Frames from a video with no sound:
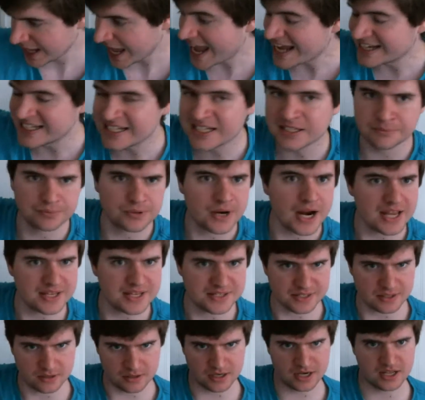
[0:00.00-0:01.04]
I didn't
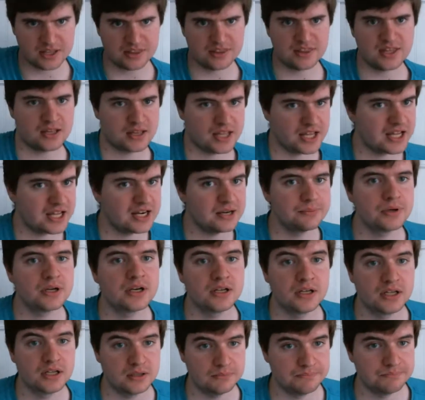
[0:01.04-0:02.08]
price it or anything. Like I didn't put
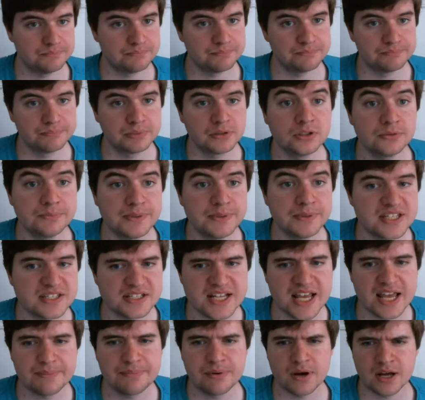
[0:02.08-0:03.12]
a blue
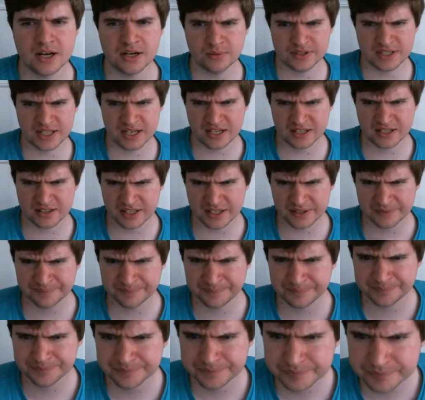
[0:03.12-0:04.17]
piece of tape on it with anything.